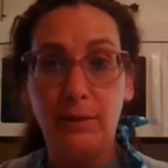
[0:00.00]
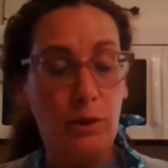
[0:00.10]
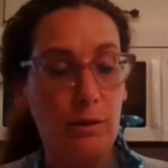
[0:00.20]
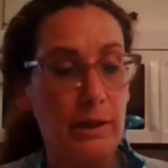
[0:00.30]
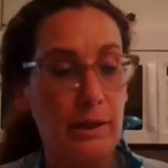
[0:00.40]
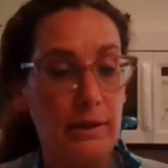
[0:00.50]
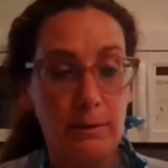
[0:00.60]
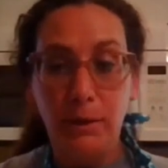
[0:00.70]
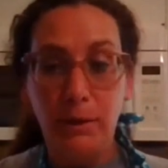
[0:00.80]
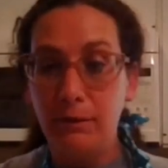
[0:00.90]
in
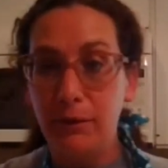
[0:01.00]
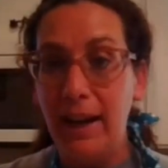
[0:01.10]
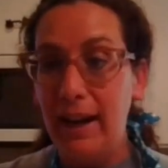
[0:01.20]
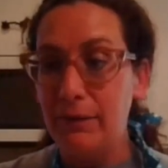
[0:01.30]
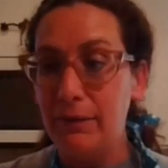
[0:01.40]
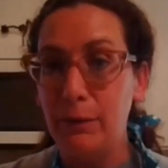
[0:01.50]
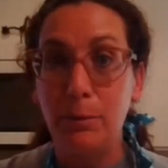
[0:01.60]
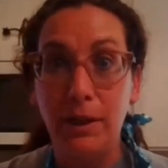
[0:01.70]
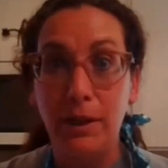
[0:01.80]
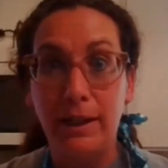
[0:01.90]
Starbucks, but for
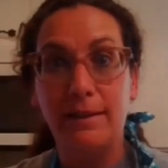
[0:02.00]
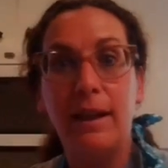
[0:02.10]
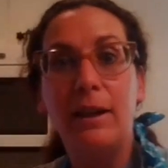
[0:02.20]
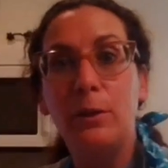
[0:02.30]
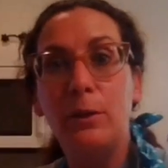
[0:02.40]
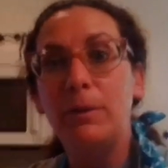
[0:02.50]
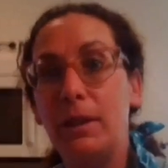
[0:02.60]
half of the price.